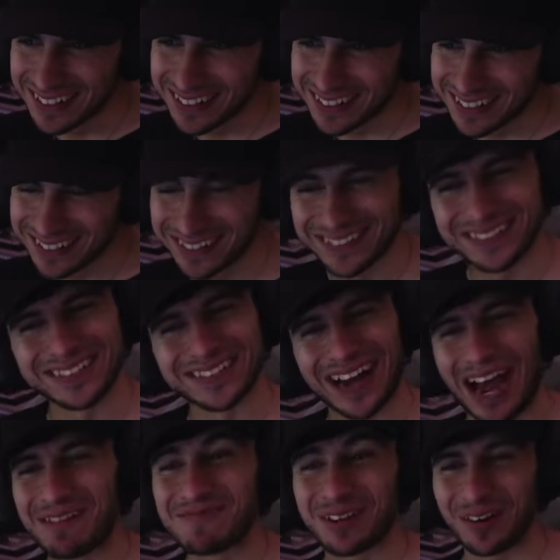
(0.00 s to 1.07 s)

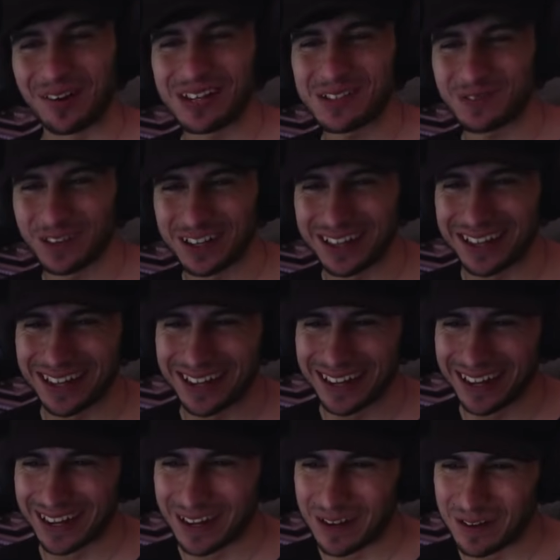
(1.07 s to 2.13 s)
I'm curious for the
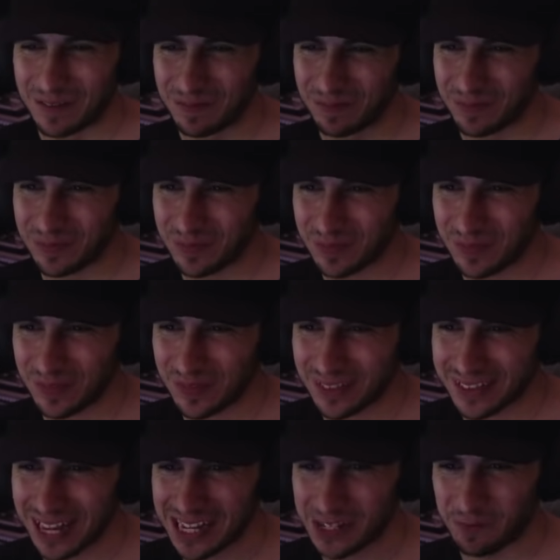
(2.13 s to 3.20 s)

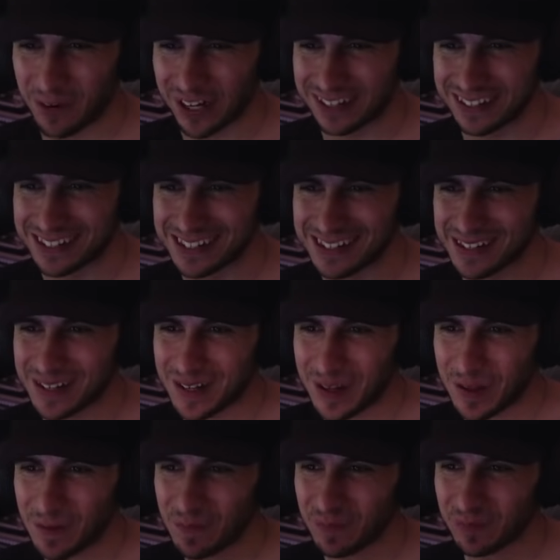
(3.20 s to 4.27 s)
dance practice.
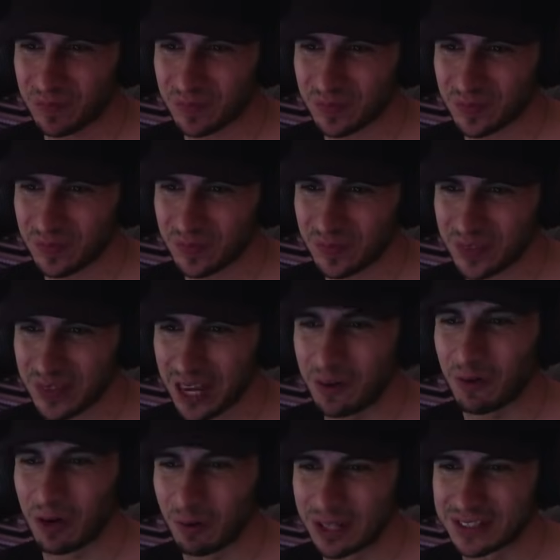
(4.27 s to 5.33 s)
I
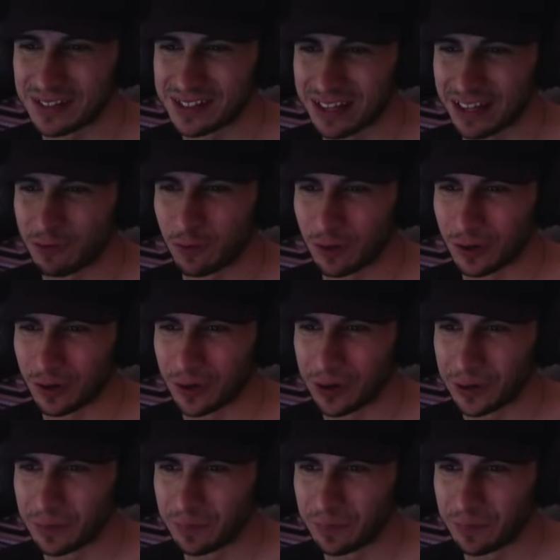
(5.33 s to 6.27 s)
really want to see the full choreo.